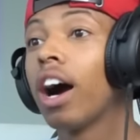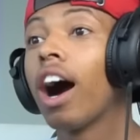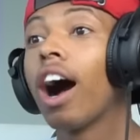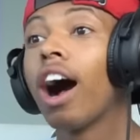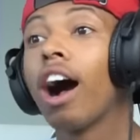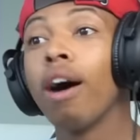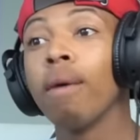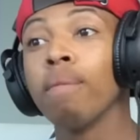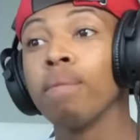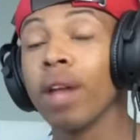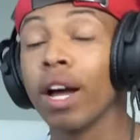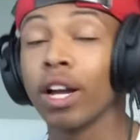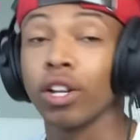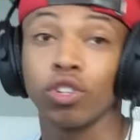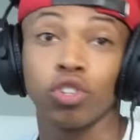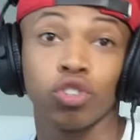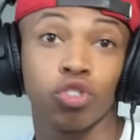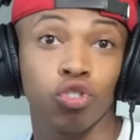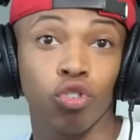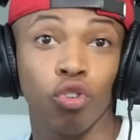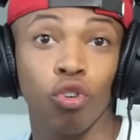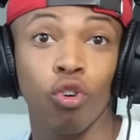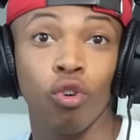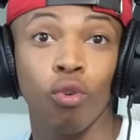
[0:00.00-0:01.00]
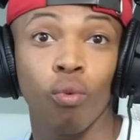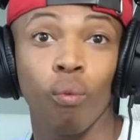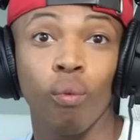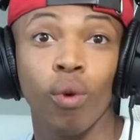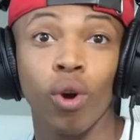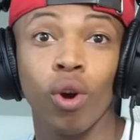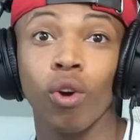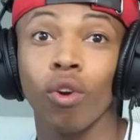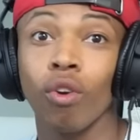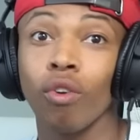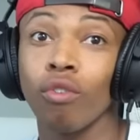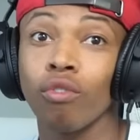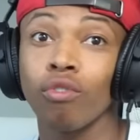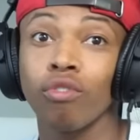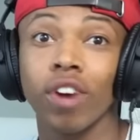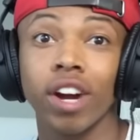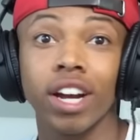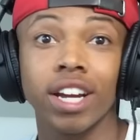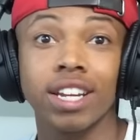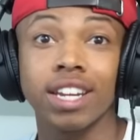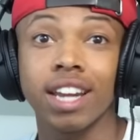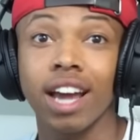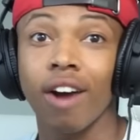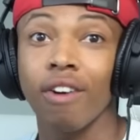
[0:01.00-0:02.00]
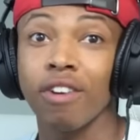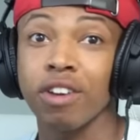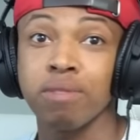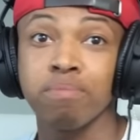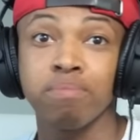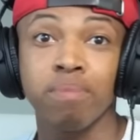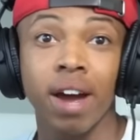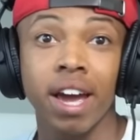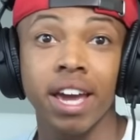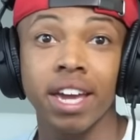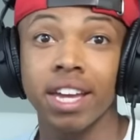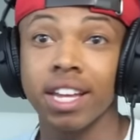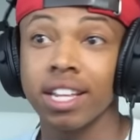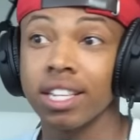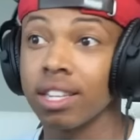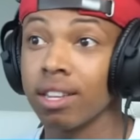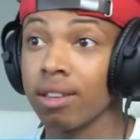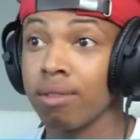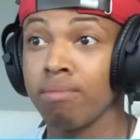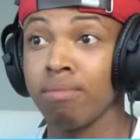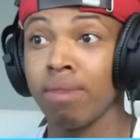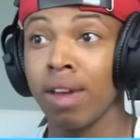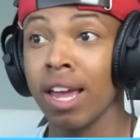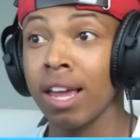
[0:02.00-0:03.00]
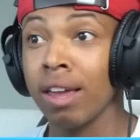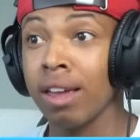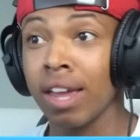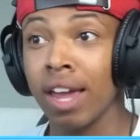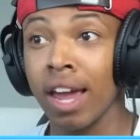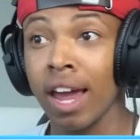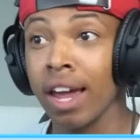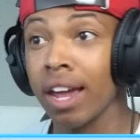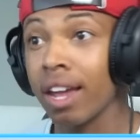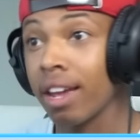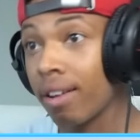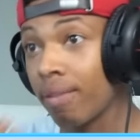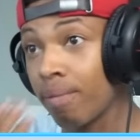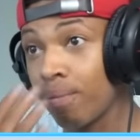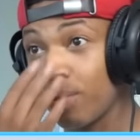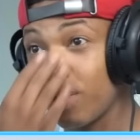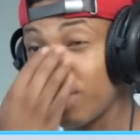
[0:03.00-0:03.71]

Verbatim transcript: I'm not sure. We're gonna find out. He might get. He may. He can't.